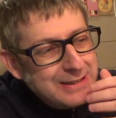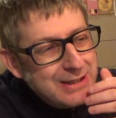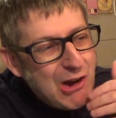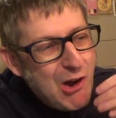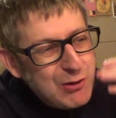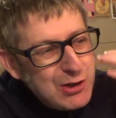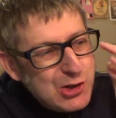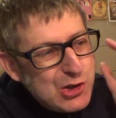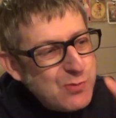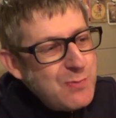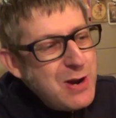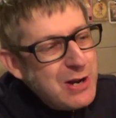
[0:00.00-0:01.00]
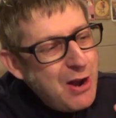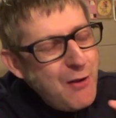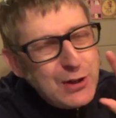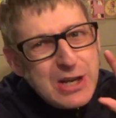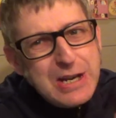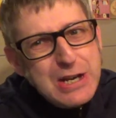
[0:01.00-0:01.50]

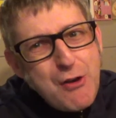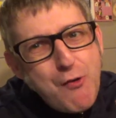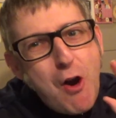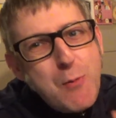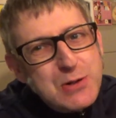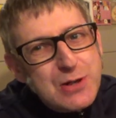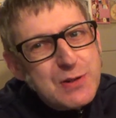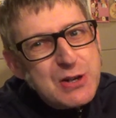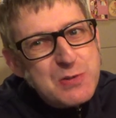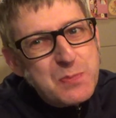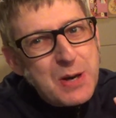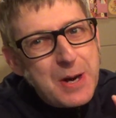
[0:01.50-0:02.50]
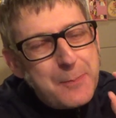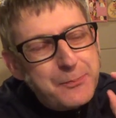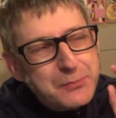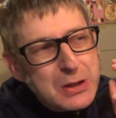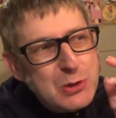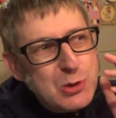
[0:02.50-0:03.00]
After getting the aromas of this beer,
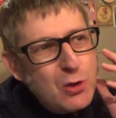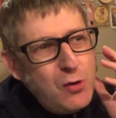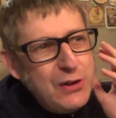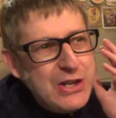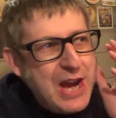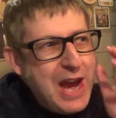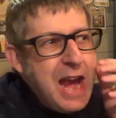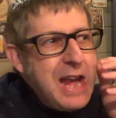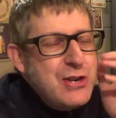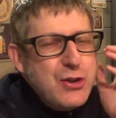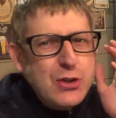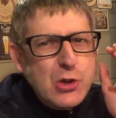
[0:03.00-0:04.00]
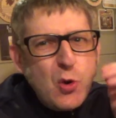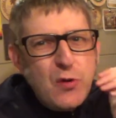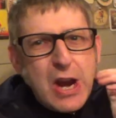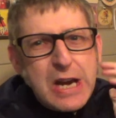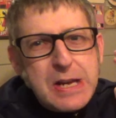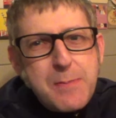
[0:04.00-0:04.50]
you sort of, in your head, you sort of
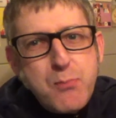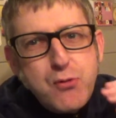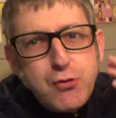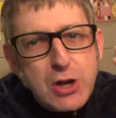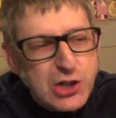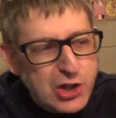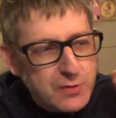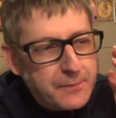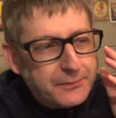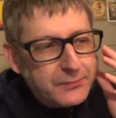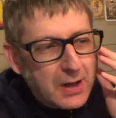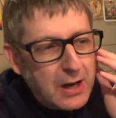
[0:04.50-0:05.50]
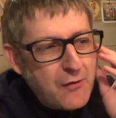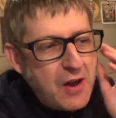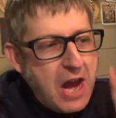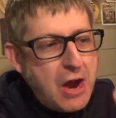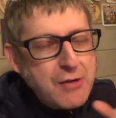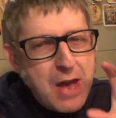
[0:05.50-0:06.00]
get an impression of
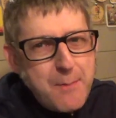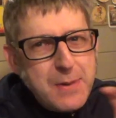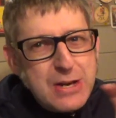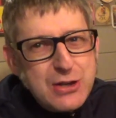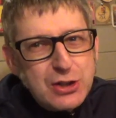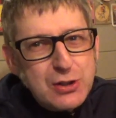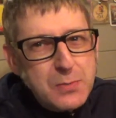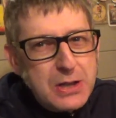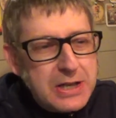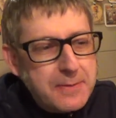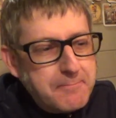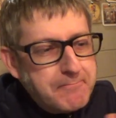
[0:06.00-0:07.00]
how that beer is going to be.